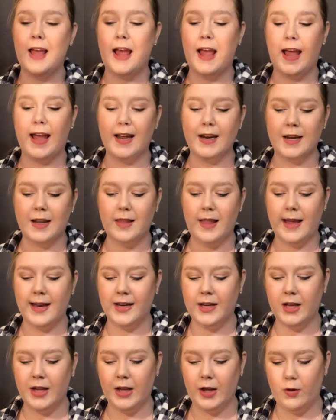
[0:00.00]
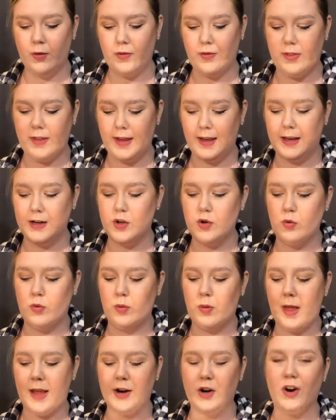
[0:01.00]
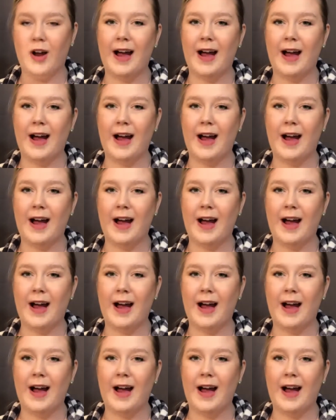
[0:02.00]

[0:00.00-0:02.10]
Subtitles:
and I like to use the two lighter